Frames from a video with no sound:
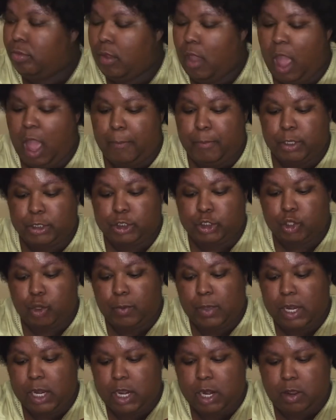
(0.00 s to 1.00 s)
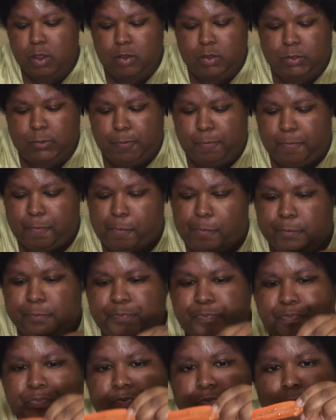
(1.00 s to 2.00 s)
I bought so many of those.
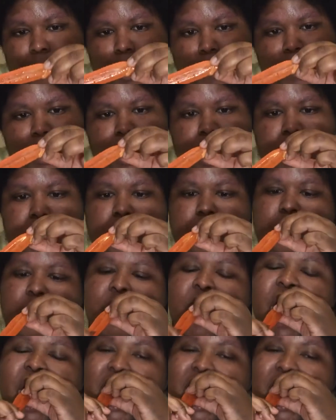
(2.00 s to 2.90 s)
Make your head spin.